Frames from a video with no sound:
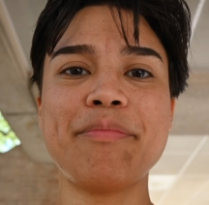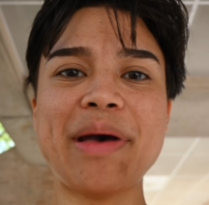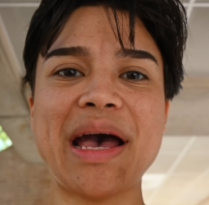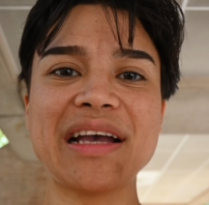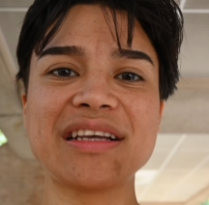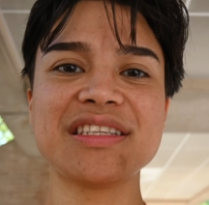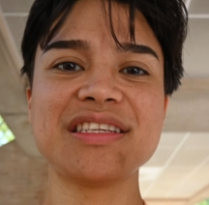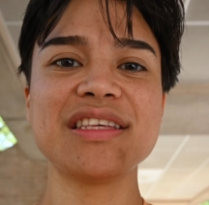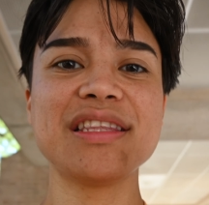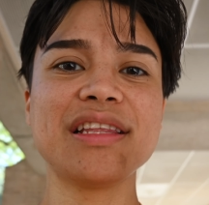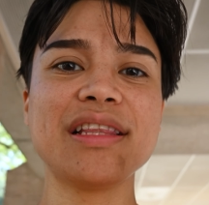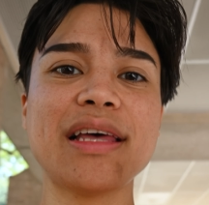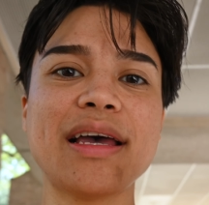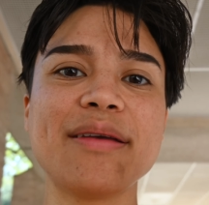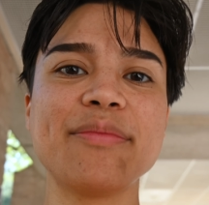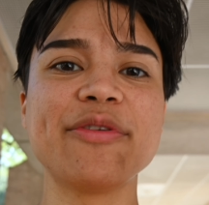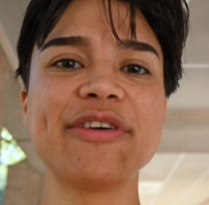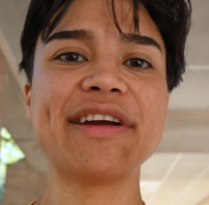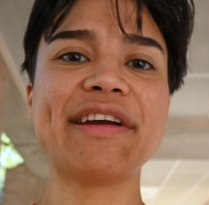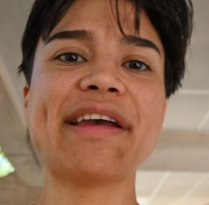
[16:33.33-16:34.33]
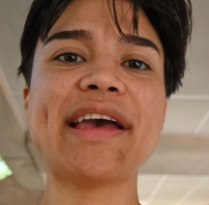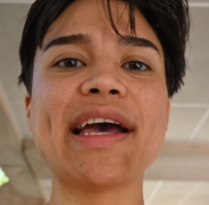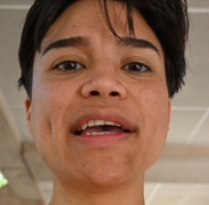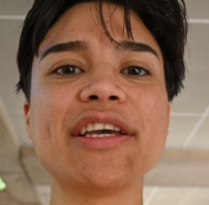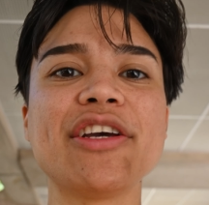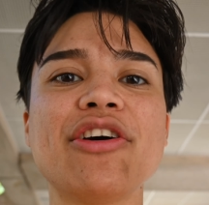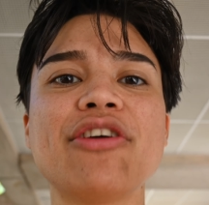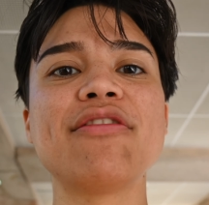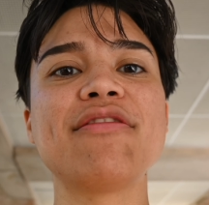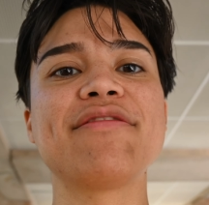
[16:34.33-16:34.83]
Back to the library I
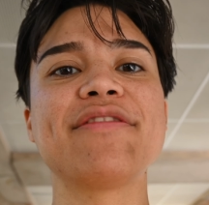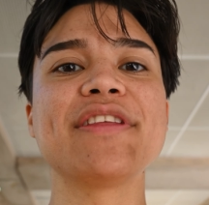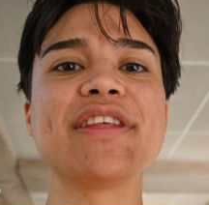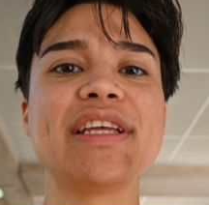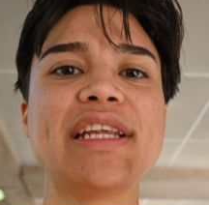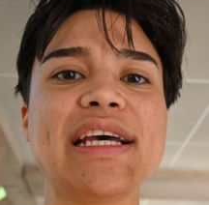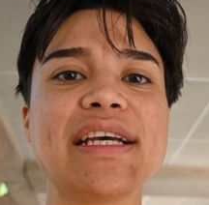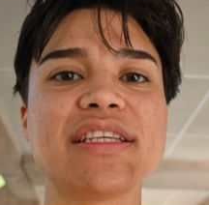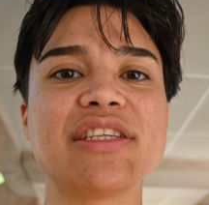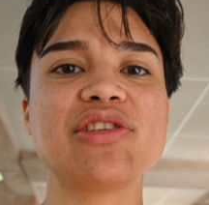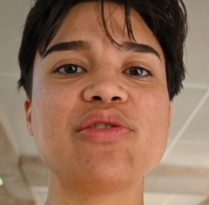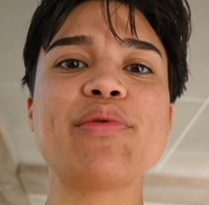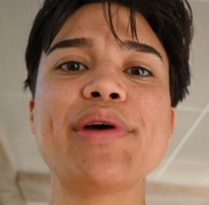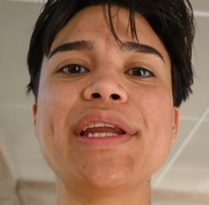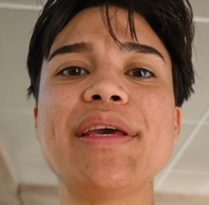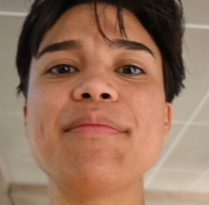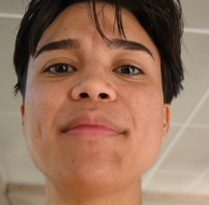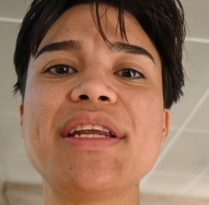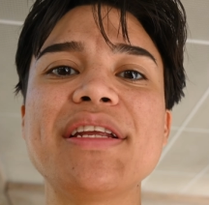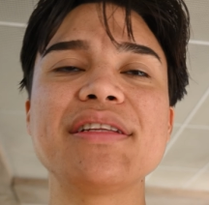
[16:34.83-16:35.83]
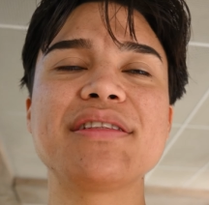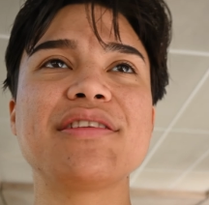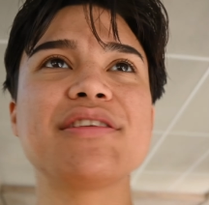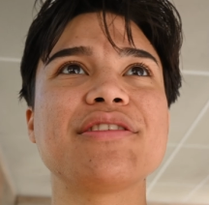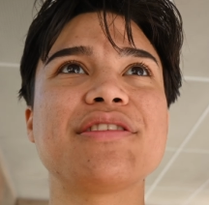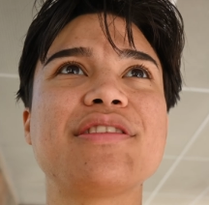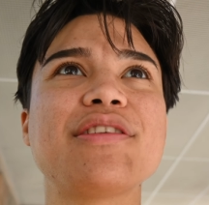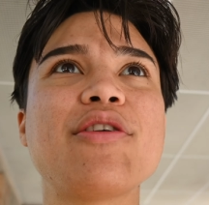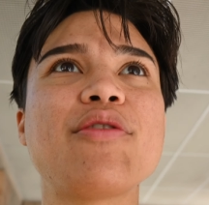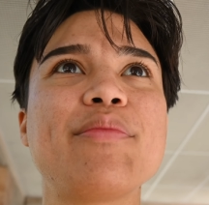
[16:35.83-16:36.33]
go for the next 20 minutes
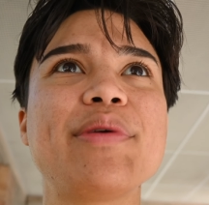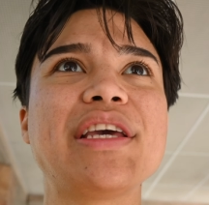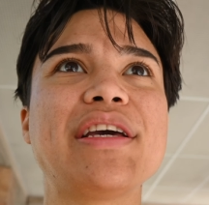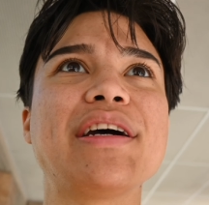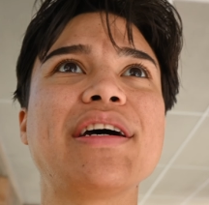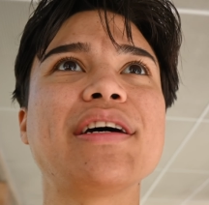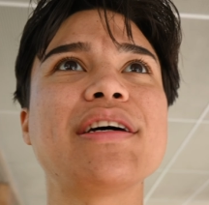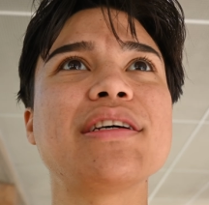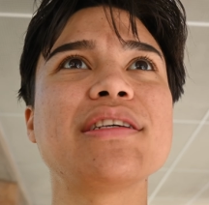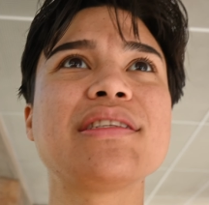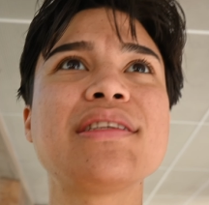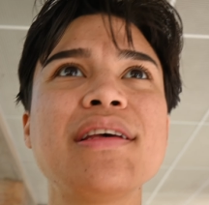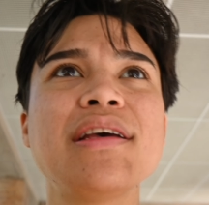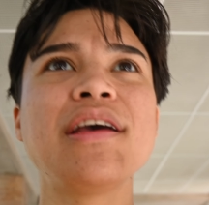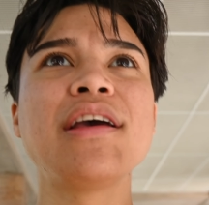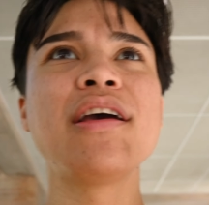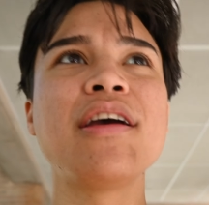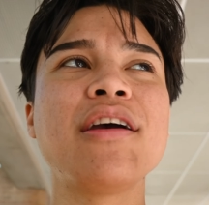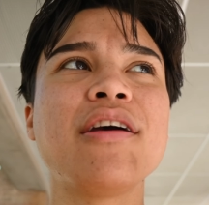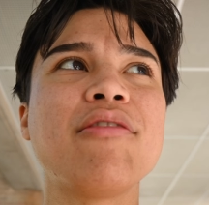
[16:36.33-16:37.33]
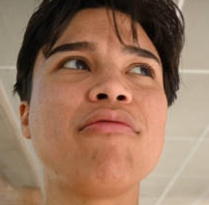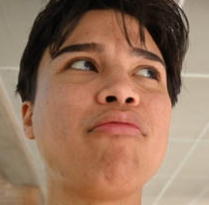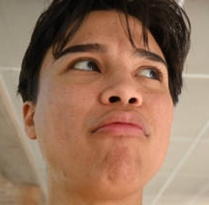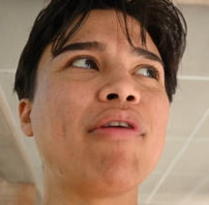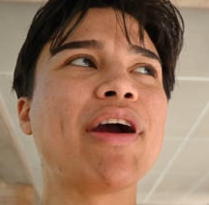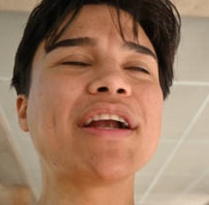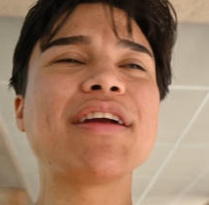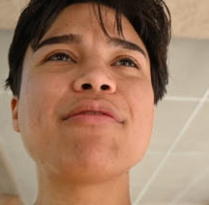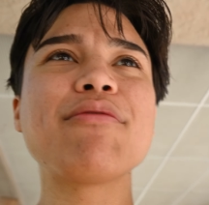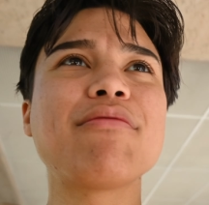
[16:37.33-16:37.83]
or so because
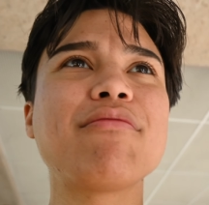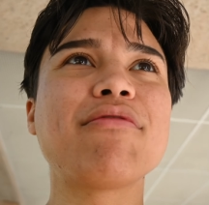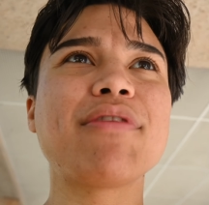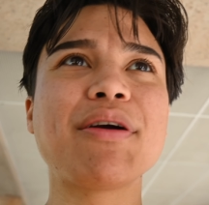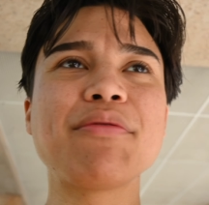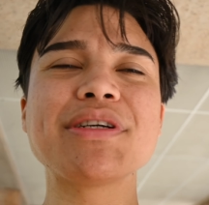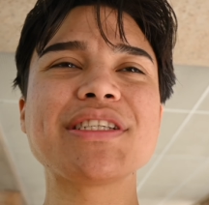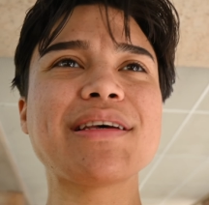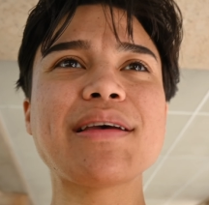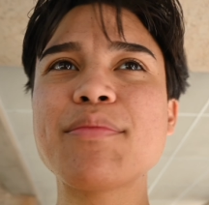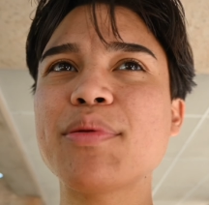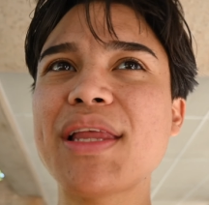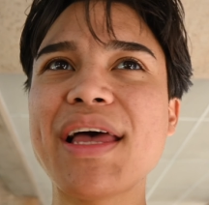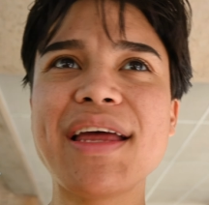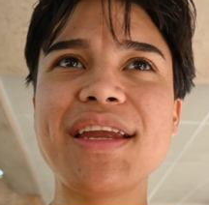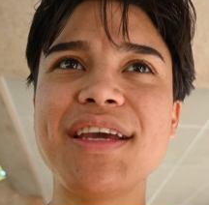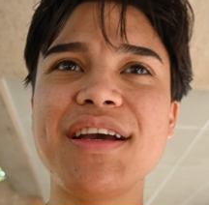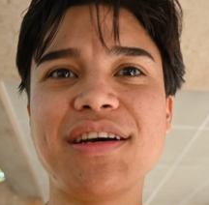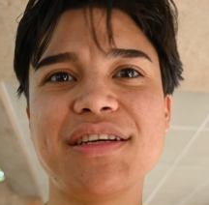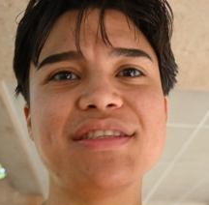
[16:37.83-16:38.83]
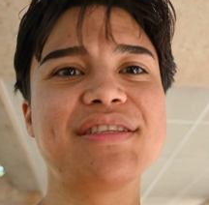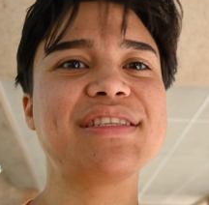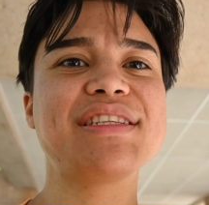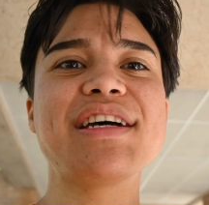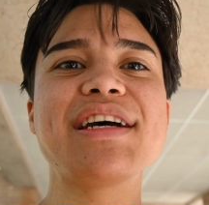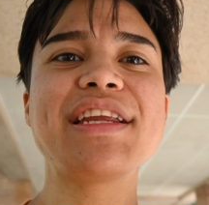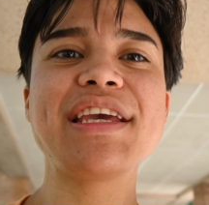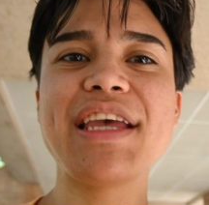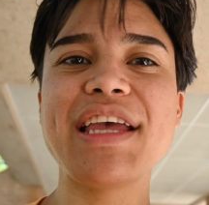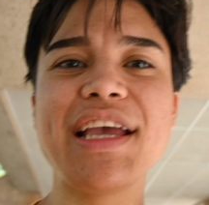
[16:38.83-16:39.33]
where where was I planning on
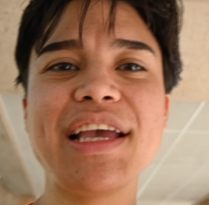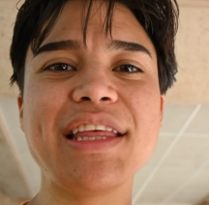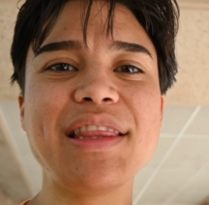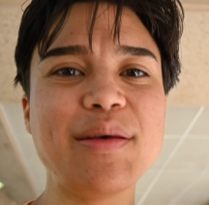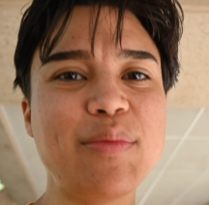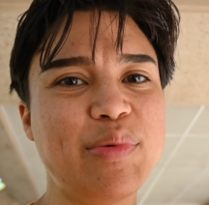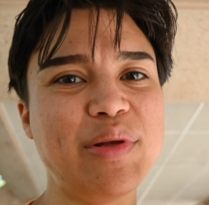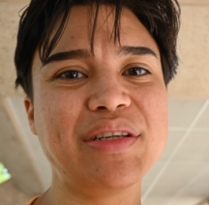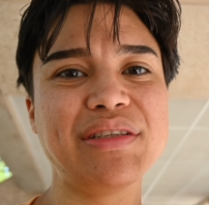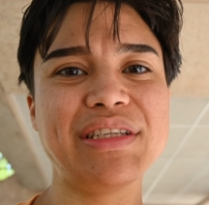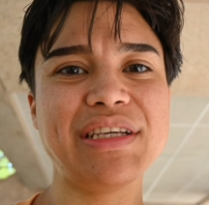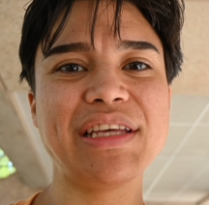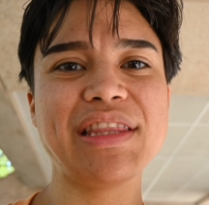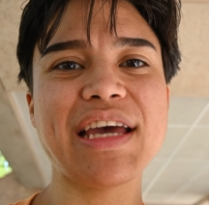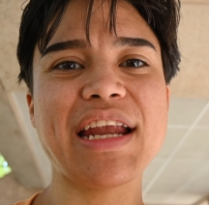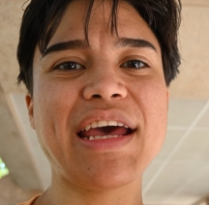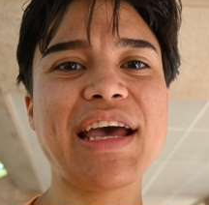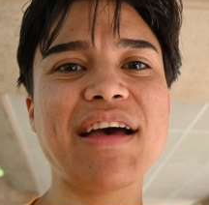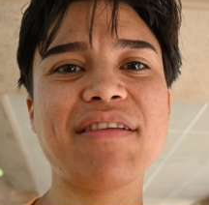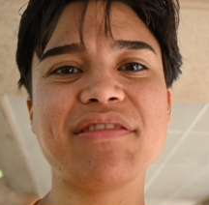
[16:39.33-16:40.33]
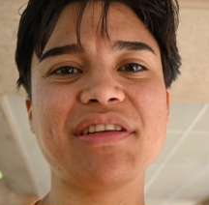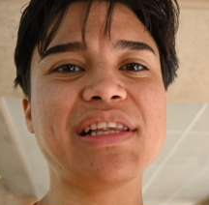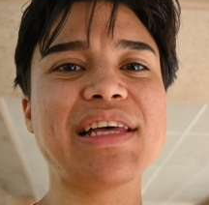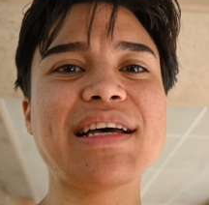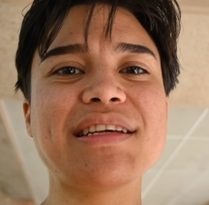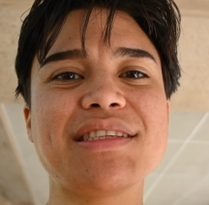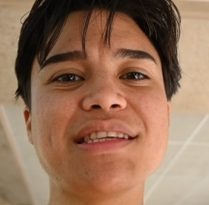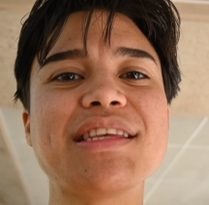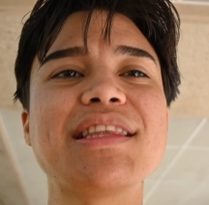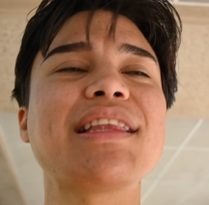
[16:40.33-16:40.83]
studying in the building that I have
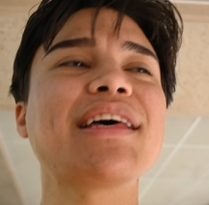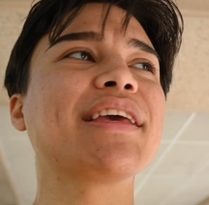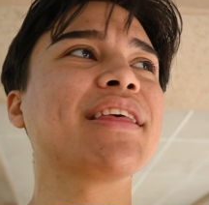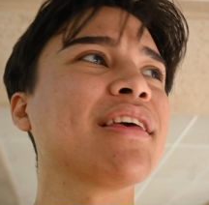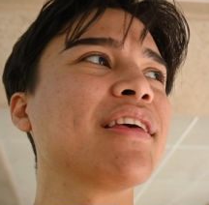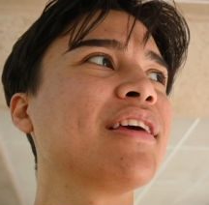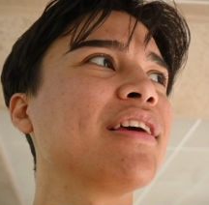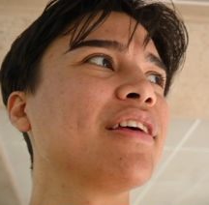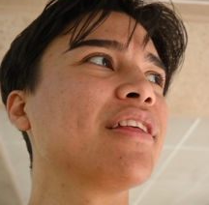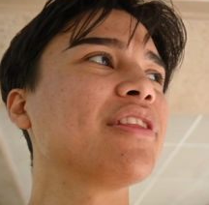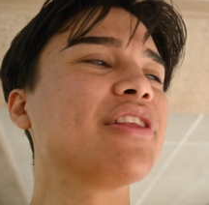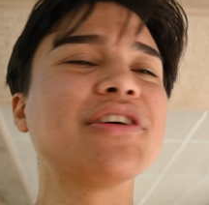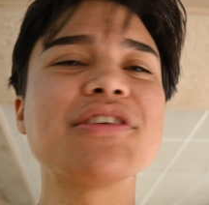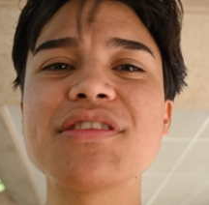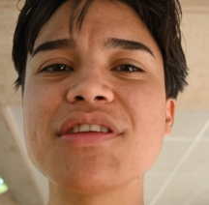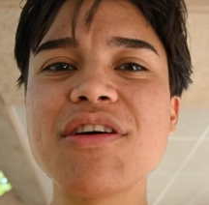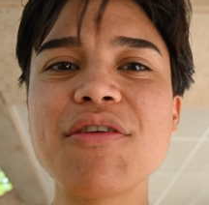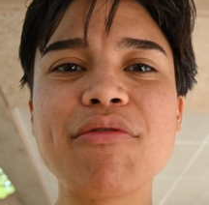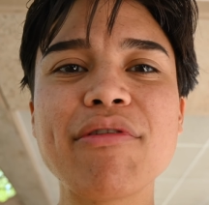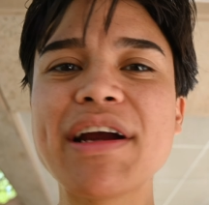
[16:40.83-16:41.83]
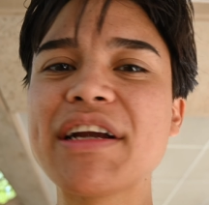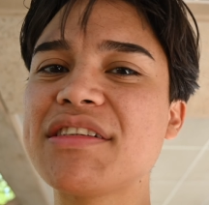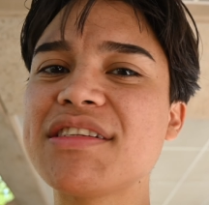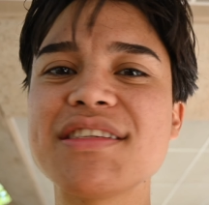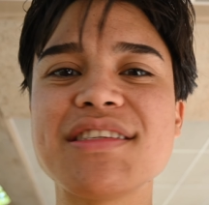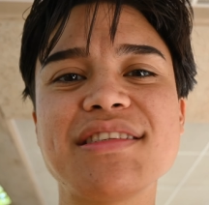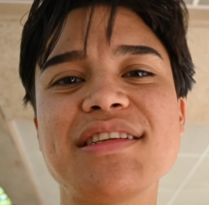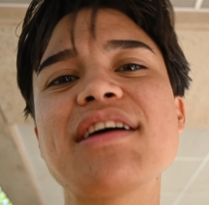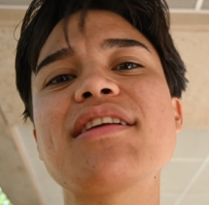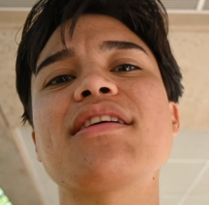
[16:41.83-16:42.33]
class in? Like, there's nowhere
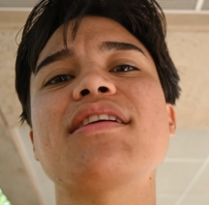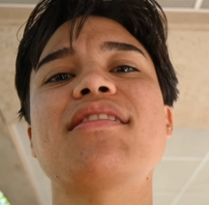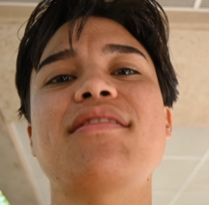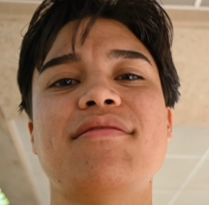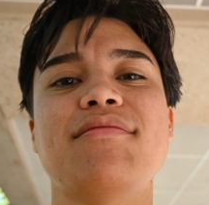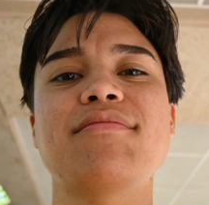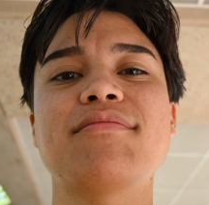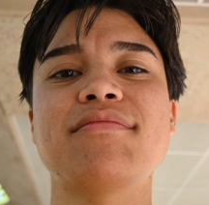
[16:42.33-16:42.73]
to study.